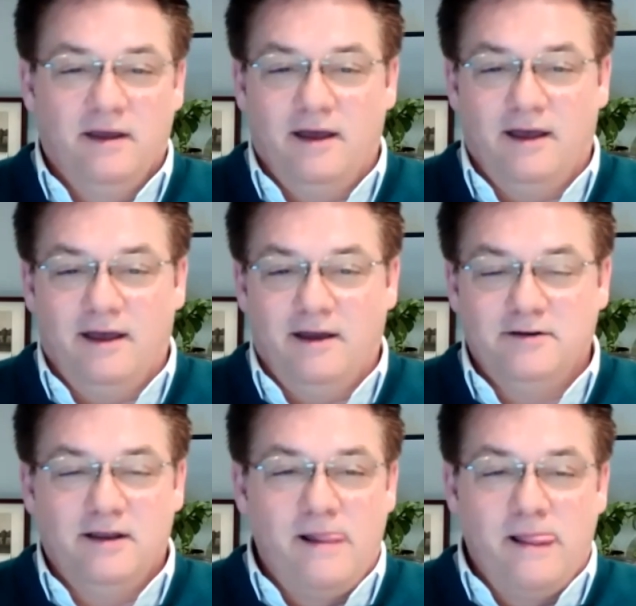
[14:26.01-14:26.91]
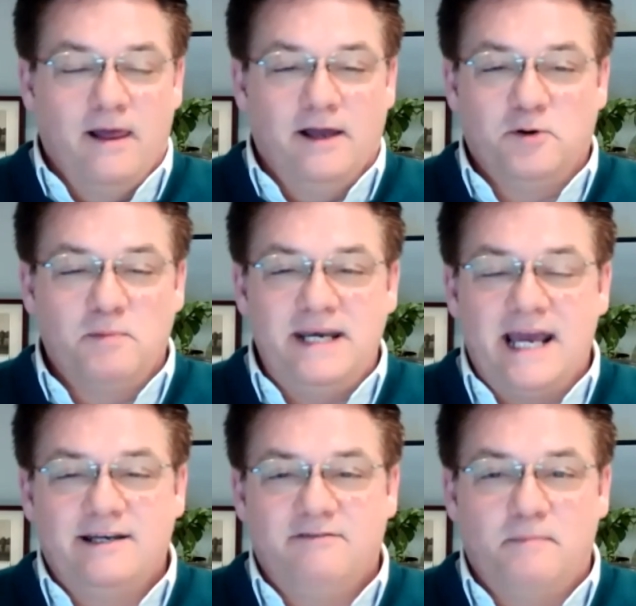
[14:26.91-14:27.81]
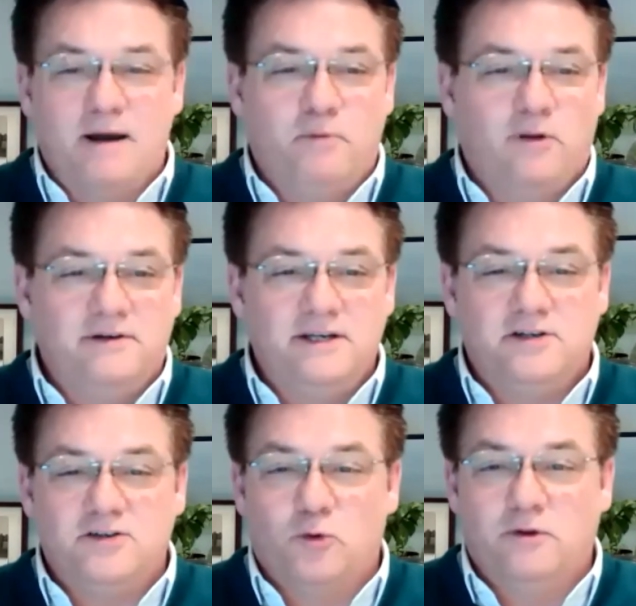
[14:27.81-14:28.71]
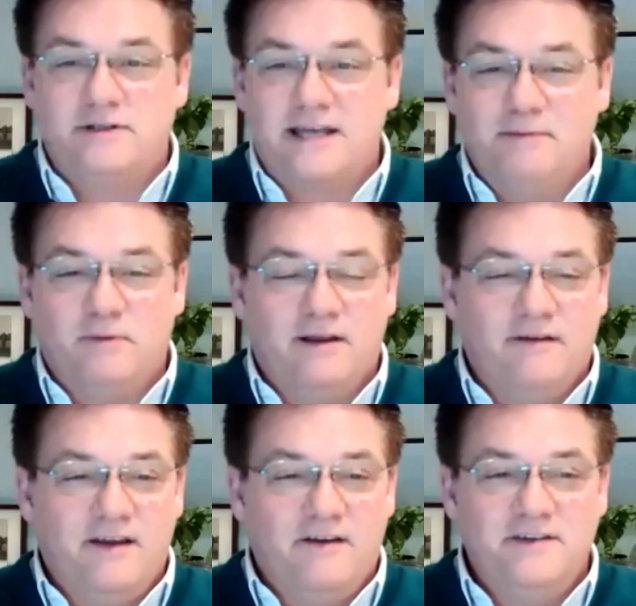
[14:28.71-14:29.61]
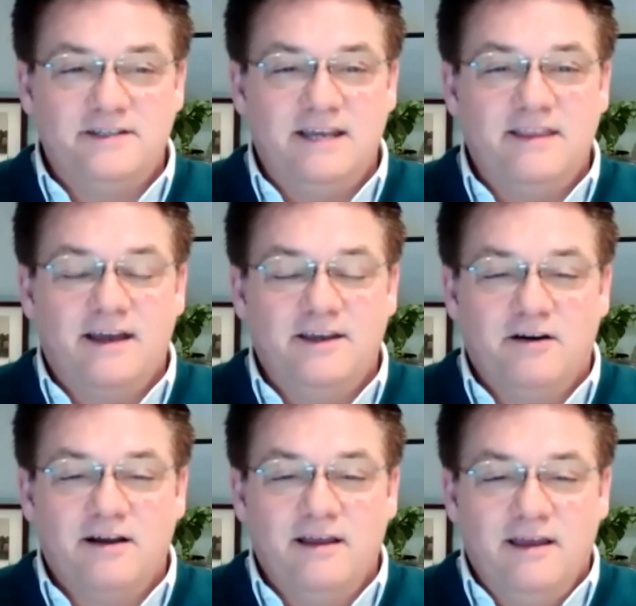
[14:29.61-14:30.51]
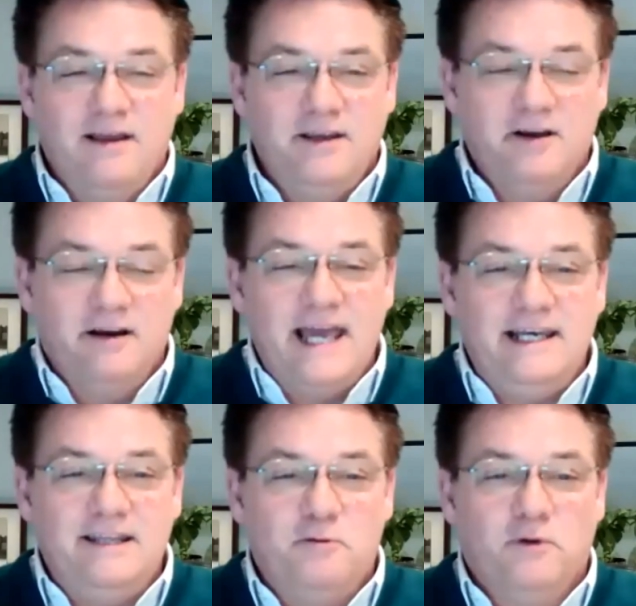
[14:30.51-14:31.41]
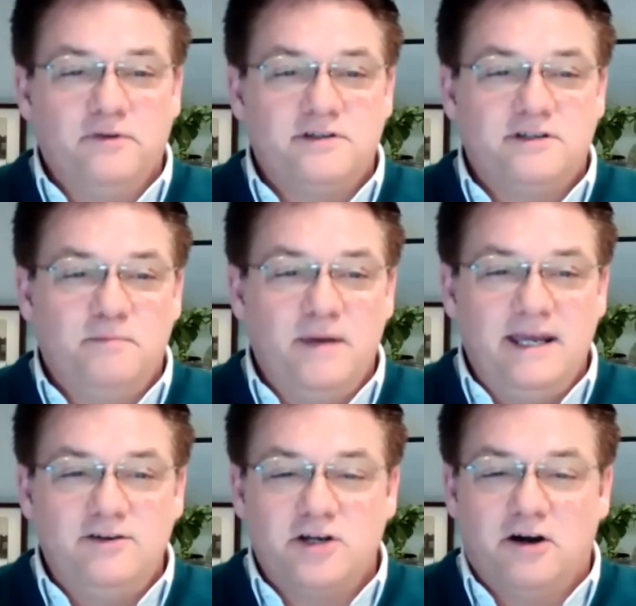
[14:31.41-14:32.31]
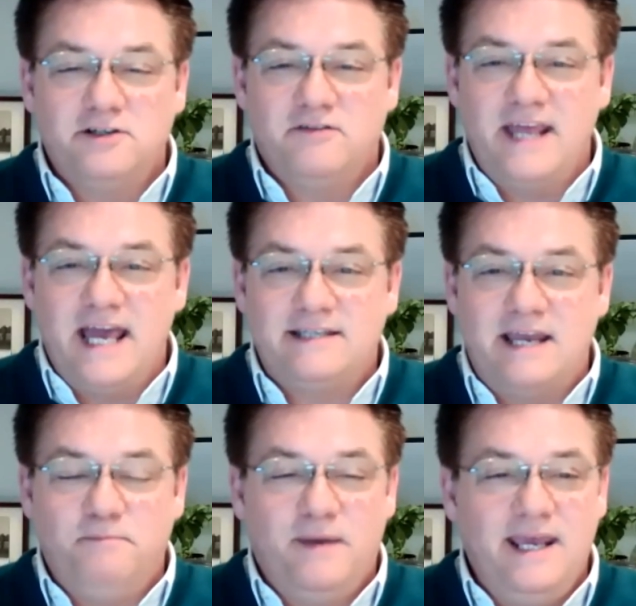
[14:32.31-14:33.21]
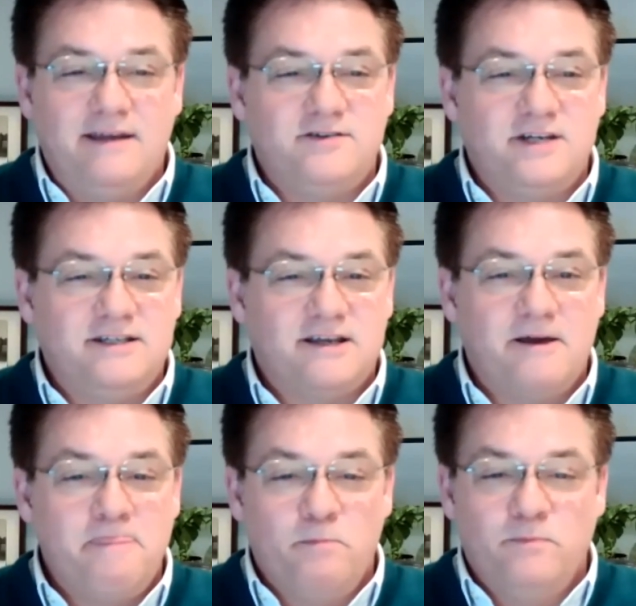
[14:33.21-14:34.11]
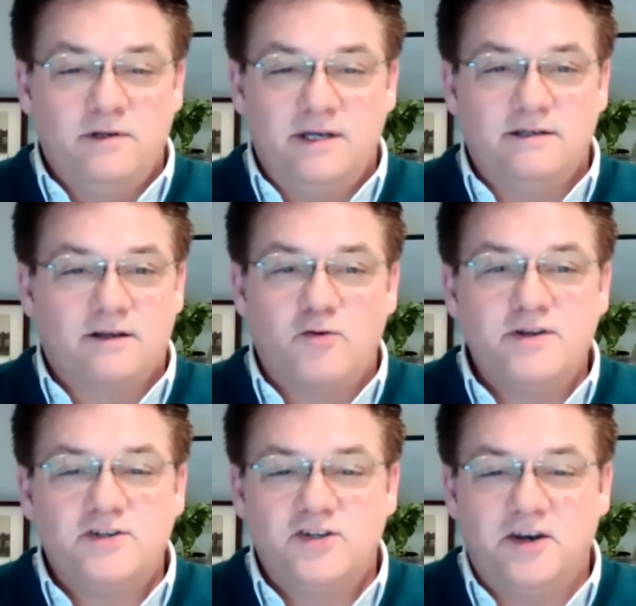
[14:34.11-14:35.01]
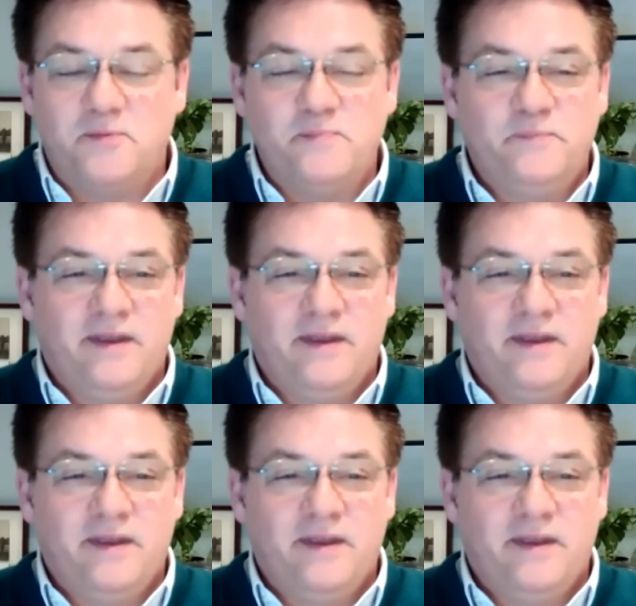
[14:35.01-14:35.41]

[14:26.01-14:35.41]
Uh, I don't want to be negative about politicians all the time, but have you, have you, seen that young young lady that wants to be in charge of the SNP and she's a she's a Christian